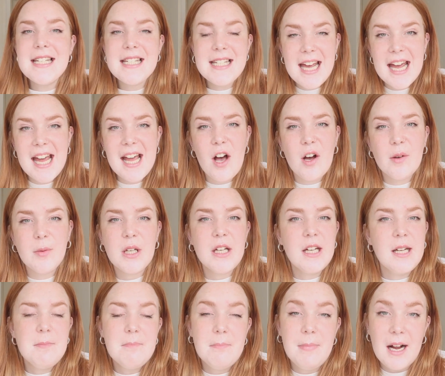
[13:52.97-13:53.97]
Today I'm
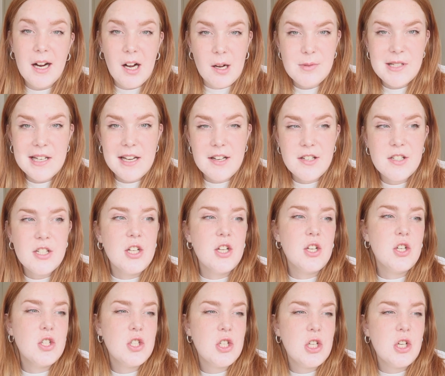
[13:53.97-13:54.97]
going back up to
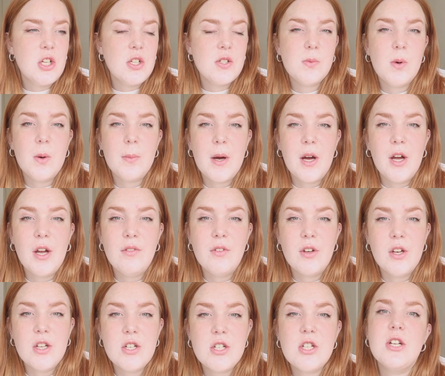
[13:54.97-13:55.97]
London to swap
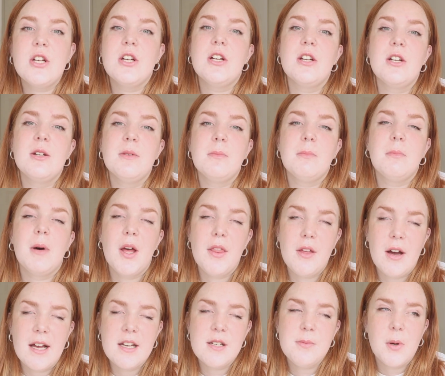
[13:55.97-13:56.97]
over to
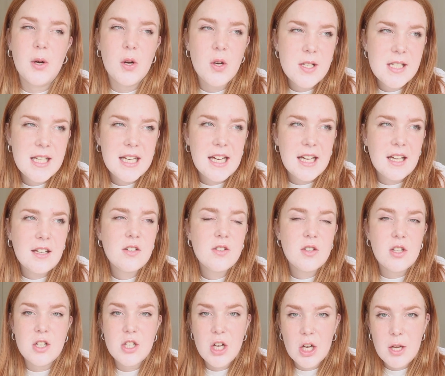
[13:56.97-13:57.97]
my other antibiotic,
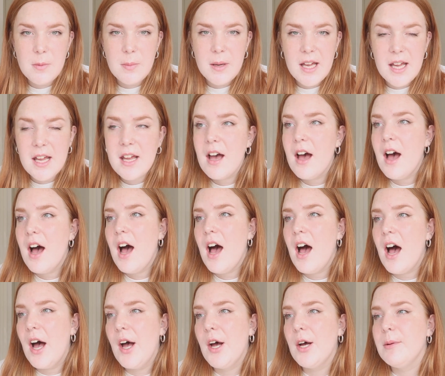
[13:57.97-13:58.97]
the
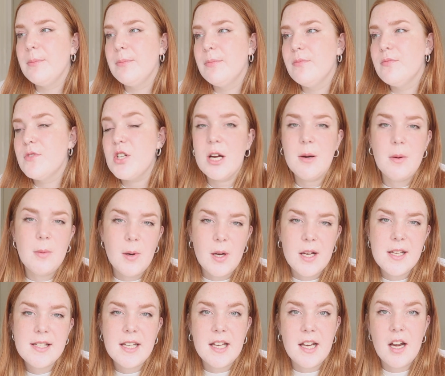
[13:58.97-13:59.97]

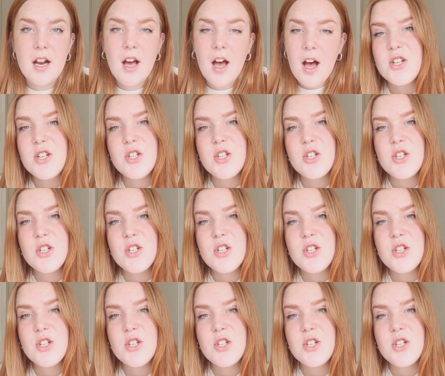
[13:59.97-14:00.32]
tobramycin.